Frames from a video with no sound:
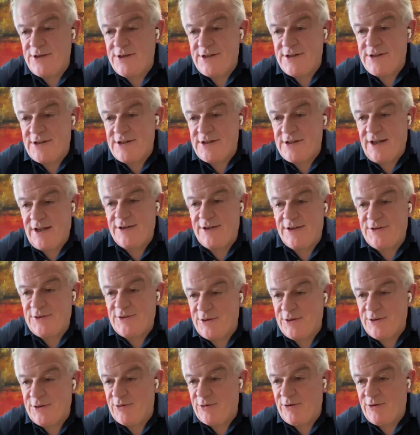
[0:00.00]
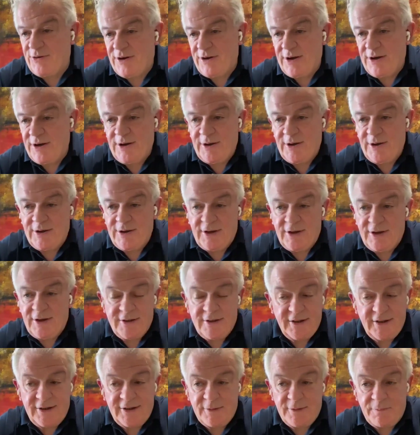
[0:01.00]
But look, I think the country's
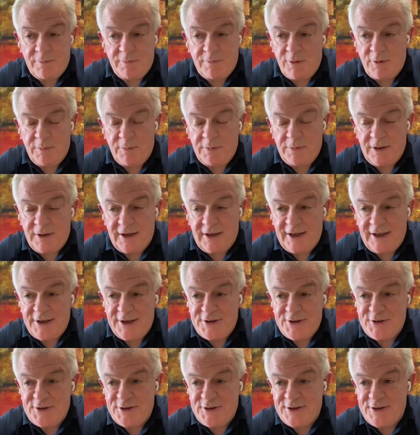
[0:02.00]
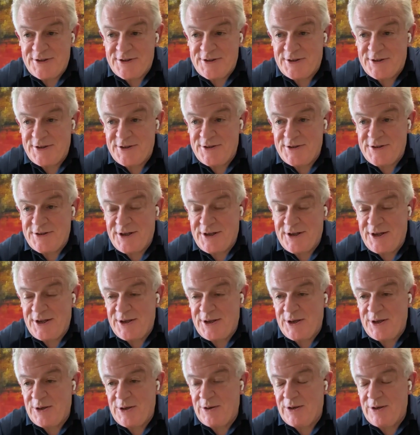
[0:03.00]
set to grow, and I think the population
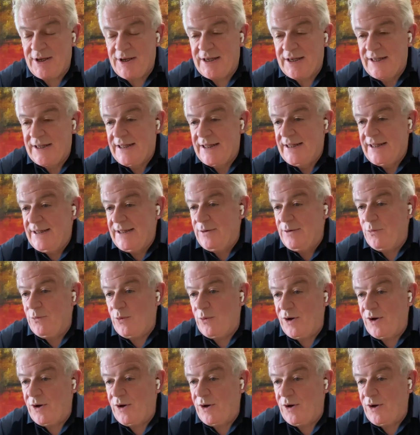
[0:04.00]
is continuing.